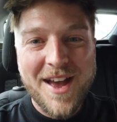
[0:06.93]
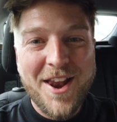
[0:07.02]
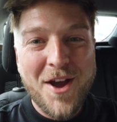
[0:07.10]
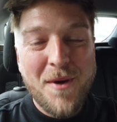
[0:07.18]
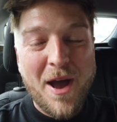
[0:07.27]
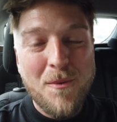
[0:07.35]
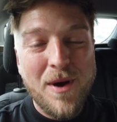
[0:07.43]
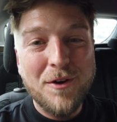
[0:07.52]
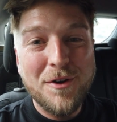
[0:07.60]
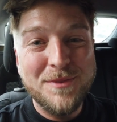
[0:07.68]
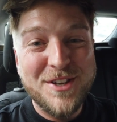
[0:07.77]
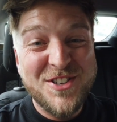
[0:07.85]
Hello and
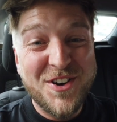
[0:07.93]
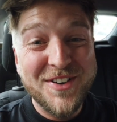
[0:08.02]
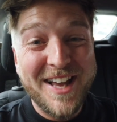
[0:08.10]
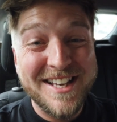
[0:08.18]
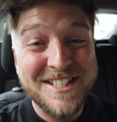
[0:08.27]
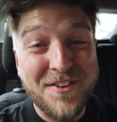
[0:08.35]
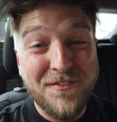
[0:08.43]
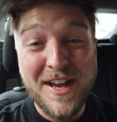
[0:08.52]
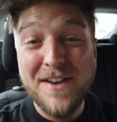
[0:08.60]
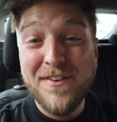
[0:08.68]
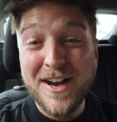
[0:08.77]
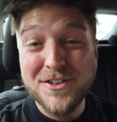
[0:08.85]
welcome to Doncaster
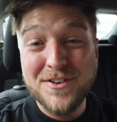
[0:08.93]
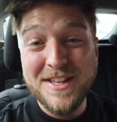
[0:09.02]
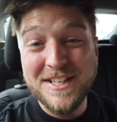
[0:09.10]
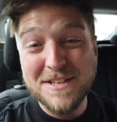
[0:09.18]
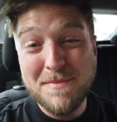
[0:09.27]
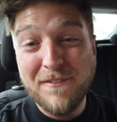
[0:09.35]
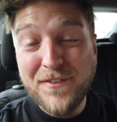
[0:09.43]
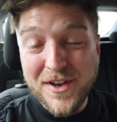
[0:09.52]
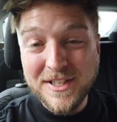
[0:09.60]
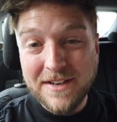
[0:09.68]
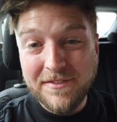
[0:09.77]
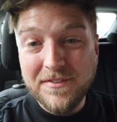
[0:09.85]
Fear Factory. This is my
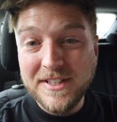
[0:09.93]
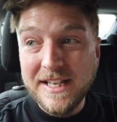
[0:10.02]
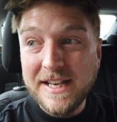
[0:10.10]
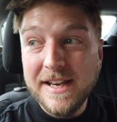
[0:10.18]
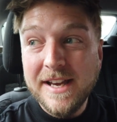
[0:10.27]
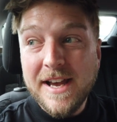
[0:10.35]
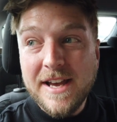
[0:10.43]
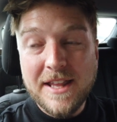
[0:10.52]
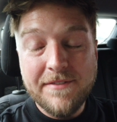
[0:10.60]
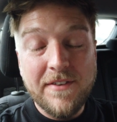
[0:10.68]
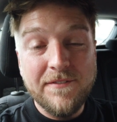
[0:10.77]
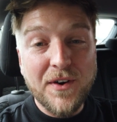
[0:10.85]
first ever visit.
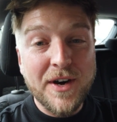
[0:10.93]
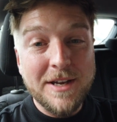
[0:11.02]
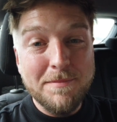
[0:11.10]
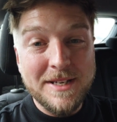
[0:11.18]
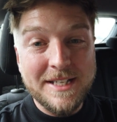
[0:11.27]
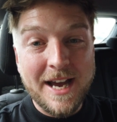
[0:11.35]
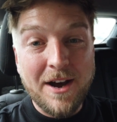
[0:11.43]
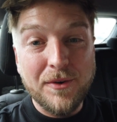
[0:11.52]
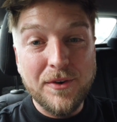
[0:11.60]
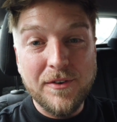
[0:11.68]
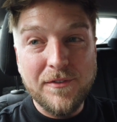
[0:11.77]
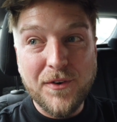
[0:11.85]
They've invited me
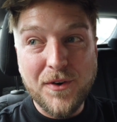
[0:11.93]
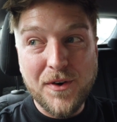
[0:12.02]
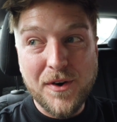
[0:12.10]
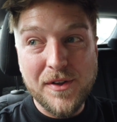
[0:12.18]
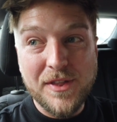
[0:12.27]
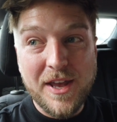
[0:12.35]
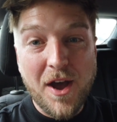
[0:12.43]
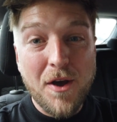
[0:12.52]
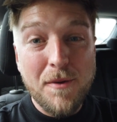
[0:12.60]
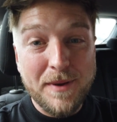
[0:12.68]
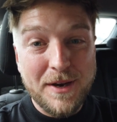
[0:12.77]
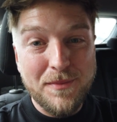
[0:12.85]
down for the
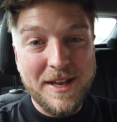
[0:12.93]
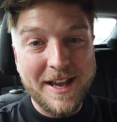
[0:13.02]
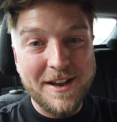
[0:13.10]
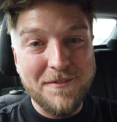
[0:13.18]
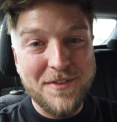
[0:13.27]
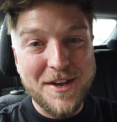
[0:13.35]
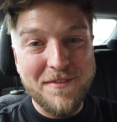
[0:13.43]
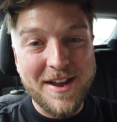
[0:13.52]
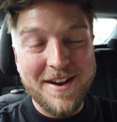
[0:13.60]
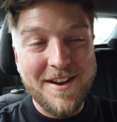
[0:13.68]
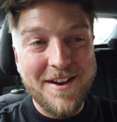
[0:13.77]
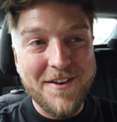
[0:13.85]
opening weekend of the
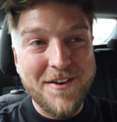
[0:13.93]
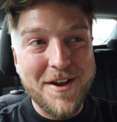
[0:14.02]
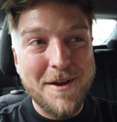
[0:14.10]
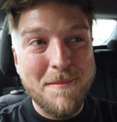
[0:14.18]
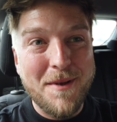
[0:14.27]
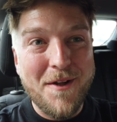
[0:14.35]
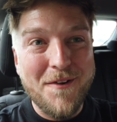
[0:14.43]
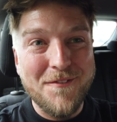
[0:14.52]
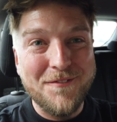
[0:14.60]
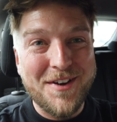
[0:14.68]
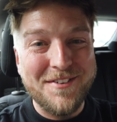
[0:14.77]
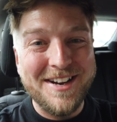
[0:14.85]
event and I am
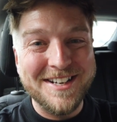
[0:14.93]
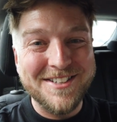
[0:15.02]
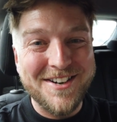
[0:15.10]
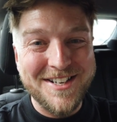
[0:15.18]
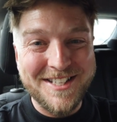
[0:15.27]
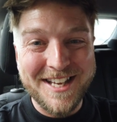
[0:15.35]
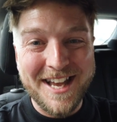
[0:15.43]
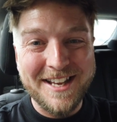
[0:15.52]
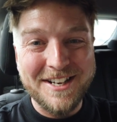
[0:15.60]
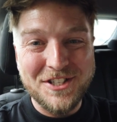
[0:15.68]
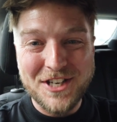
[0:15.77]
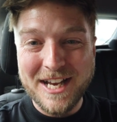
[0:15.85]
very excited to get
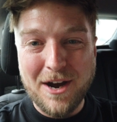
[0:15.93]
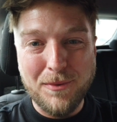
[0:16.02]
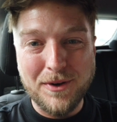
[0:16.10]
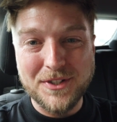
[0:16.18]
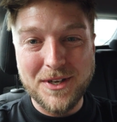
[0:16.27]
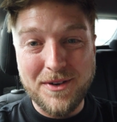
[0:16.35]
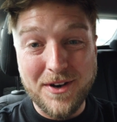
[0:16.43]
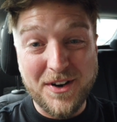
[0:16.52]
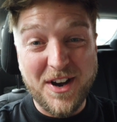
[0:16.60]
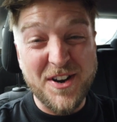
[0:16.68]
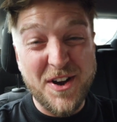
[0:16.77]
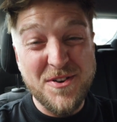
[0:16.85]
in and check out what's going
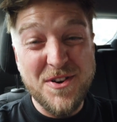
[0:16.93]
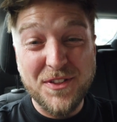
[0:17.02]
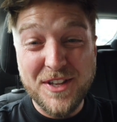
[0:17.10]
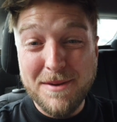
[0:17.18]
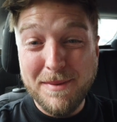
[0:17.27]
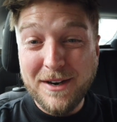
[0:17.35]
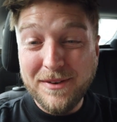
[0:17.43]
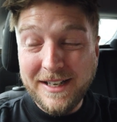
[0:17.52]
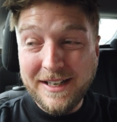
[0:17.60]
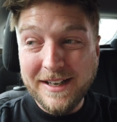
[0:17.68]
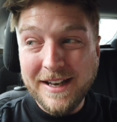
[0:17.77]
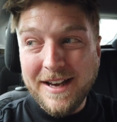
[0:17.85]
on. I know nothing about
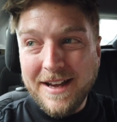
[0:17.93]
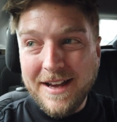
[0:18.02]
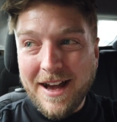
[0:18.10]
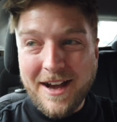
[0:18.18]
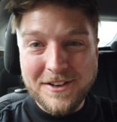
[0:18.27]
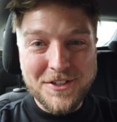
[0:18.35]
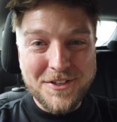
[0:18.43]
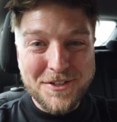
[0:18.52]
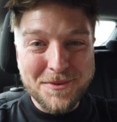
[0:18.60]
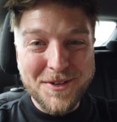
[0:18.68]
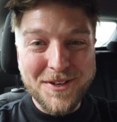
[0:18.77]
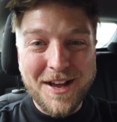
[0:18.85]
it. As
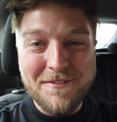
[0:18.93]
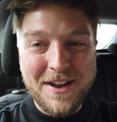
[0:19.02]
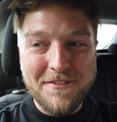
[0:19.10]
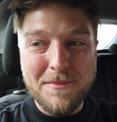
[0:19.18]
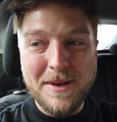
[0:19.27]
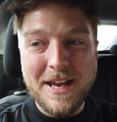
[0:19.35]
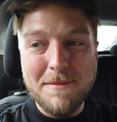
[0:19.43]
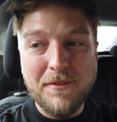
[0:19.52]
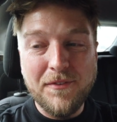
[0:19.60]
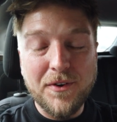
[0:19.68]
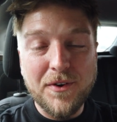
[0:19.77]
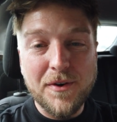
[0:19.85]
usual, I've never been here
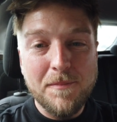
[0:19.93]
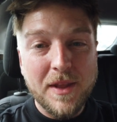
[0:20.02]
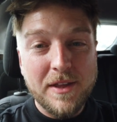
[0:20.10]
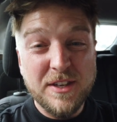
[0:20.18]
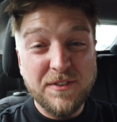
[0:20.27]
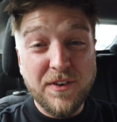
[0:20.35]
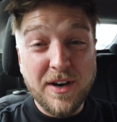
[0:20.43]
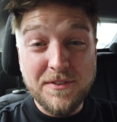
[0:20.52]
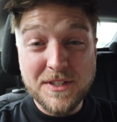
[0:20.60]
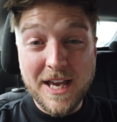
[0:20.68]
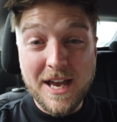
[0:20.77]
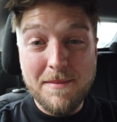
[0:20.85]
before. There's
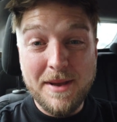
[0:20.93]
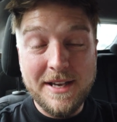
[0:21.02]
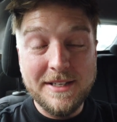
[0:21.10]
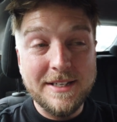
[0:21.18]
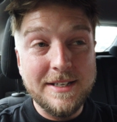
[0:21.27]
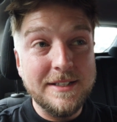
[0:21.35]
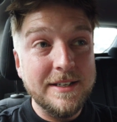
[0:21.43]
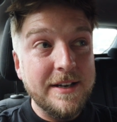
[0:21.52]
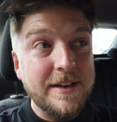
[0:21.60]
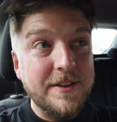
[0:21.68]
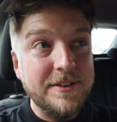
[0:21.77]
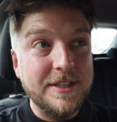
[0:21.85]
5 scare mazes,
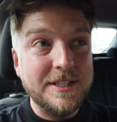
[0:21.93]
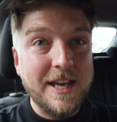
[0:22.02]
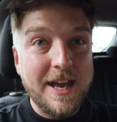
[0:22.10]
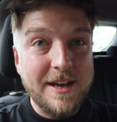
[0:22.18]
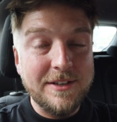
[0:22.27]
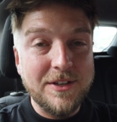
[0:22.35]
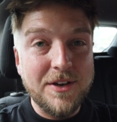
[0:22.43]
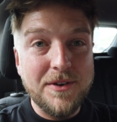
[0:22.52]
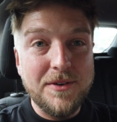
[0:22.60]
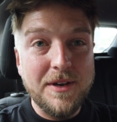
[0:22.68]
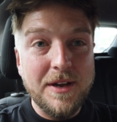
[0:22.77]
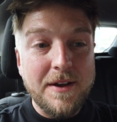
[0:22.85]
there's a scare
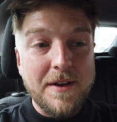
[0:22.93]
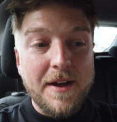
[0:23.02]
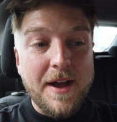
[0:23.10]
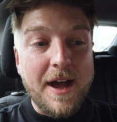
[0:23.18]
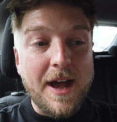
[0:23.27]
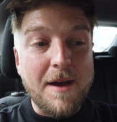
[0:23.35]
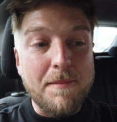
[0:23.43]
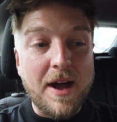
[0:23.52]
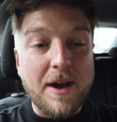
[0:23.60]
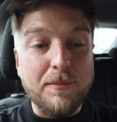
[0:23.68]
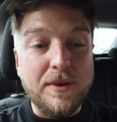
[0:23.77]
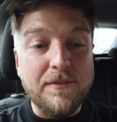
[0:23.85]
zone,
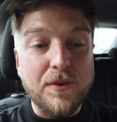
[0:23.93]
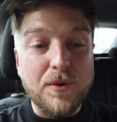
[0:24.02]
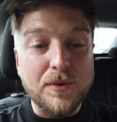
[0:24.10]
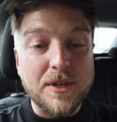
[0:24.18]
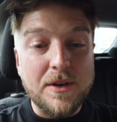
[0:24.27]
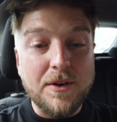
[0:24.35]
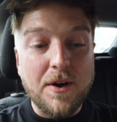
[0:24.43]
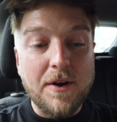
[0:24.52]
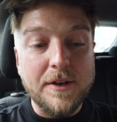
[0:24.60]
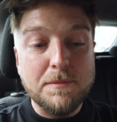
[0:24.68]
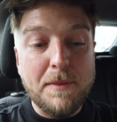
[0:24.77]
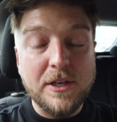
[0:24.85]
and we've also
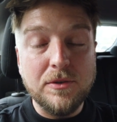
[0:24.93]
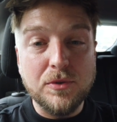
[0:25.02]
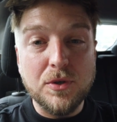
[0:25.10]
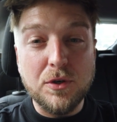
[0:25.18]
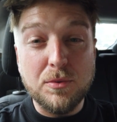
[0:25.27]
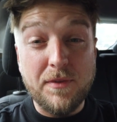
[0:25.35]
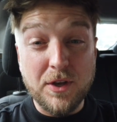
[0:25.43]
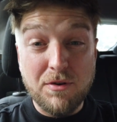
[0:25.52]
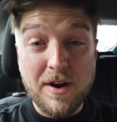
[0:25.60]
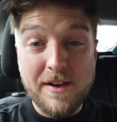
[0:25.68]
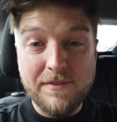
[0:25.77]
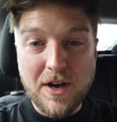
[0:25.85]
got a special talk with the
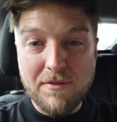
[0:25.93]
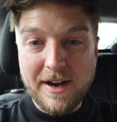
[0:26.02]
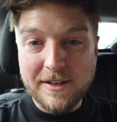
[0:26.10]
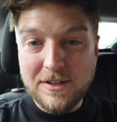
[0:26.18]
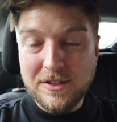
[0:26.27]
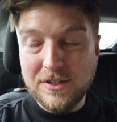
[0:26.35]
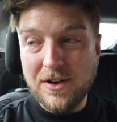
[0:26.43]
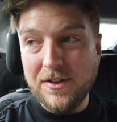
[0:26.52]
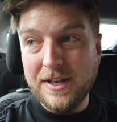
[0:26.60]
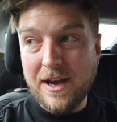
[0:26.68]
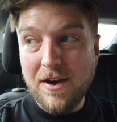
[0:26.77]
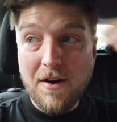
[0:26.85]
creative director to
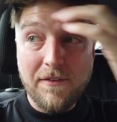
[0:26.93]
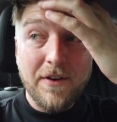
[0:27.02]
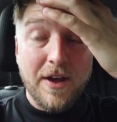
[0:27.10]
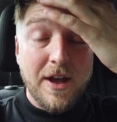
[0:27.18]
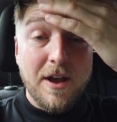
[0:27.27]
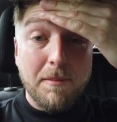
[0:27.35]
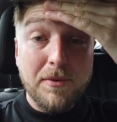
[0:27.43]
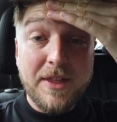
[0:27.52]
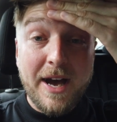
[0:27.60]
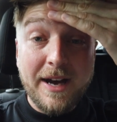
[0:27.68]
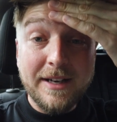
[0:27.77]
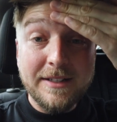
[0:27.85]
start the day off, but
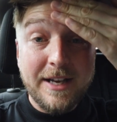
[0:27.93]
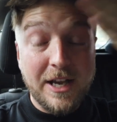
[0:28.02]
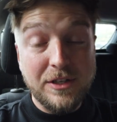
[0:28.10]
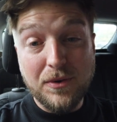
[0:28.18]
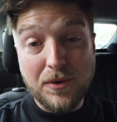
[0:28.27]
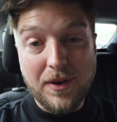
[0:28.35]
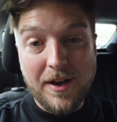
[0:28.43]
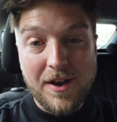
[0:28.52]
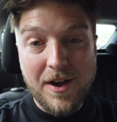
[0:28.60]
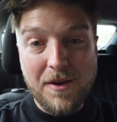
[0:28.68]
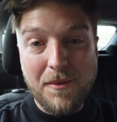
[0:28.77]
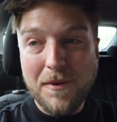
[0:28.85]
that is all I
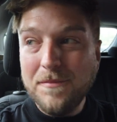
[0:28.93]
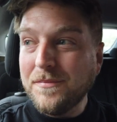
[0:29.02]
know.